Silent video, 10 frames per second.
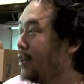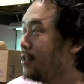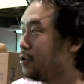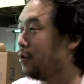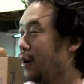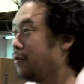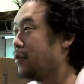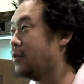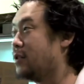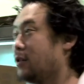And so
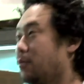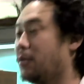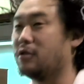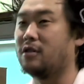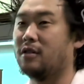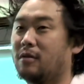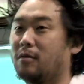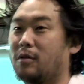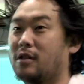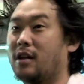every single
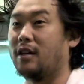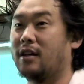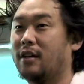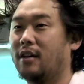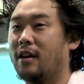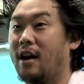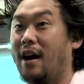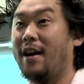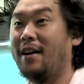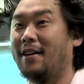person was like,
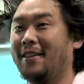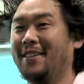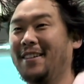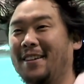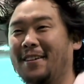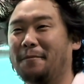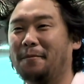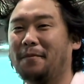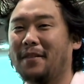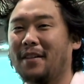hey,
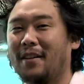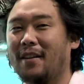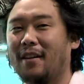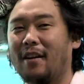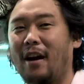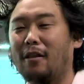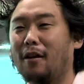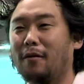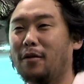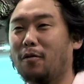I
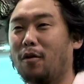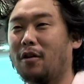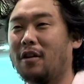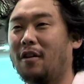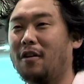love your work in